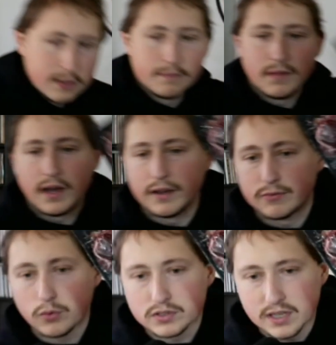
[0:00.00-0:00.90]
I, of
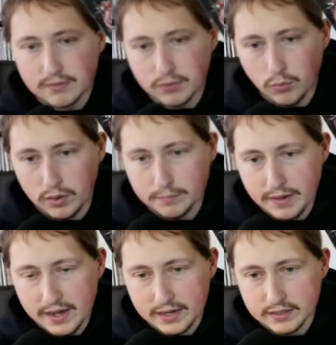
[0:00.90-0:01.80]
course, have the 1
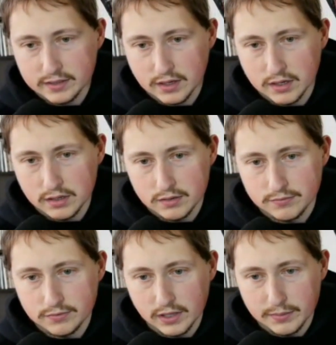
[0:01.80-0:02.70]
pack of
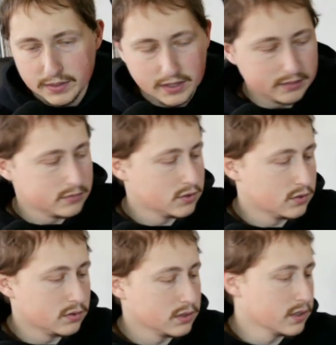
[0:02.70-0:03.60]
filet mignon.
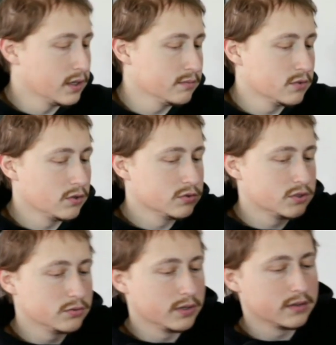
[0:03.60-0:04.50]
So I got those 2
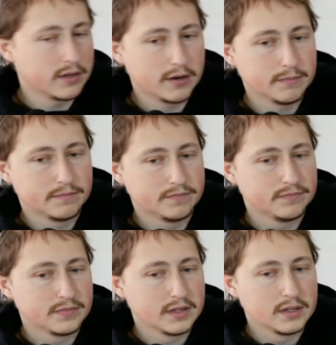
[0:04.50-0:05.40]
right there.
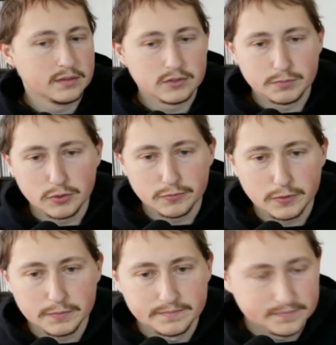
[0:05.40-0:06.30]
It's beautiful.
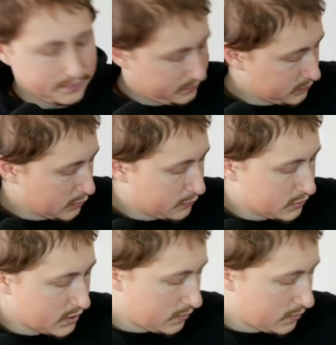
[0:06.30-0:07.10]
Beautiful stuff.